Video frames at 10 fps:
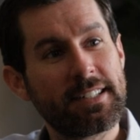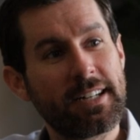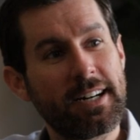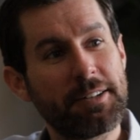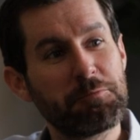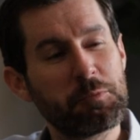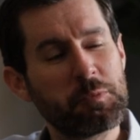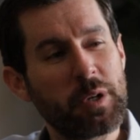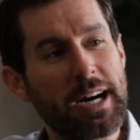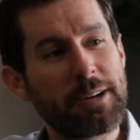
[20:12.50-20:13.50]
uh,
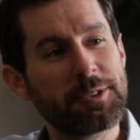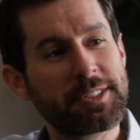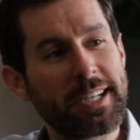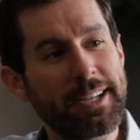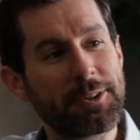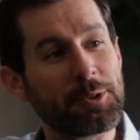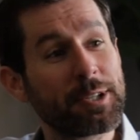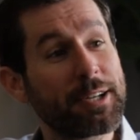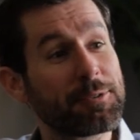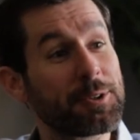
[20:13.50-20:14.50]
I would say either
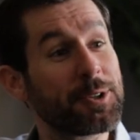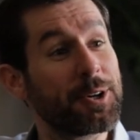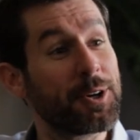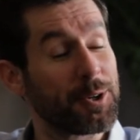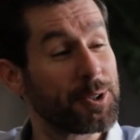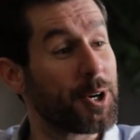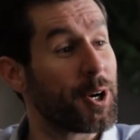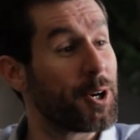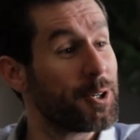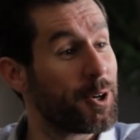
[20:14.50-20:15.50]
live or, or
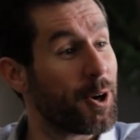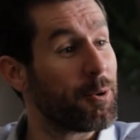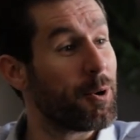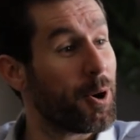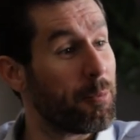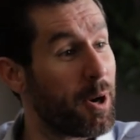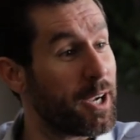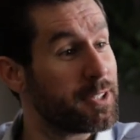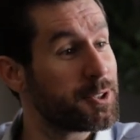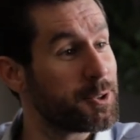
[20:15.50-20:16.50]
learn are, are
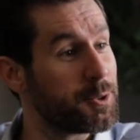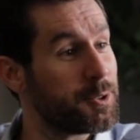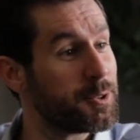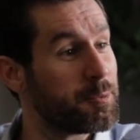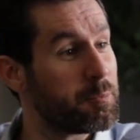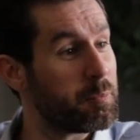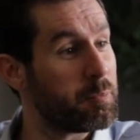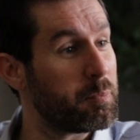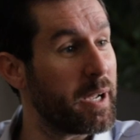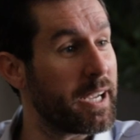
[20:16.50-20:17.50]
my two
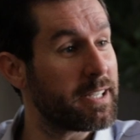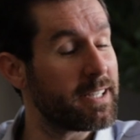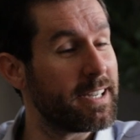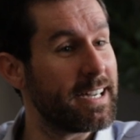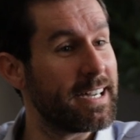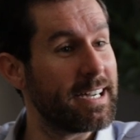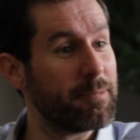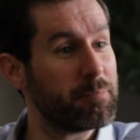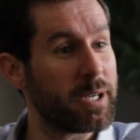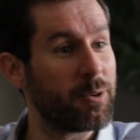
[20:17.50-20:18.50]
big uh,
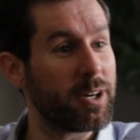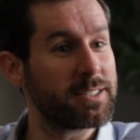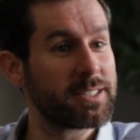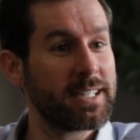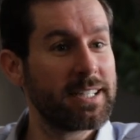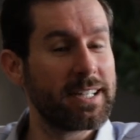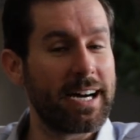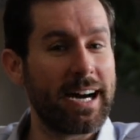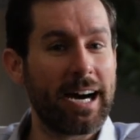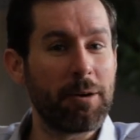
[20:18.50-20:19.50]
big ones.
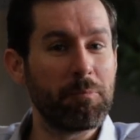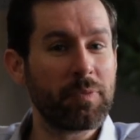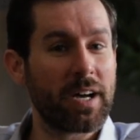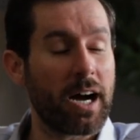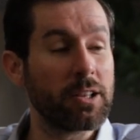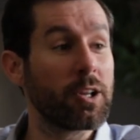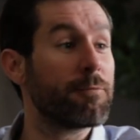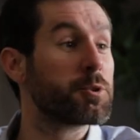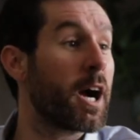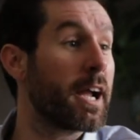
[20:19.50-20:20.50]
Um, I
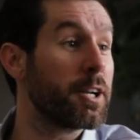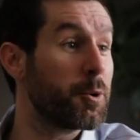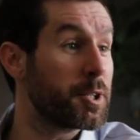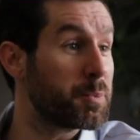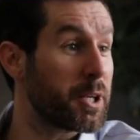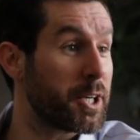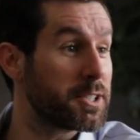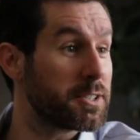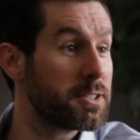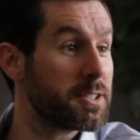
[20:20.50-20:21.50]
love trying new
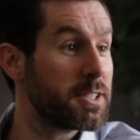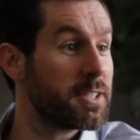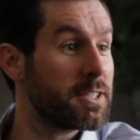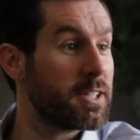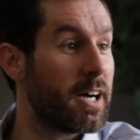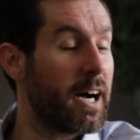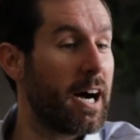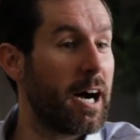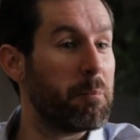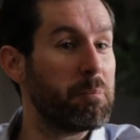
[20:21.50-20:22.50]
experiences. Mm-hmm.
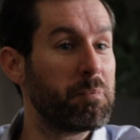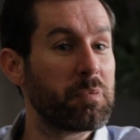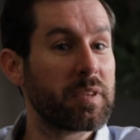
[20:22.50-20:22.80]
Um,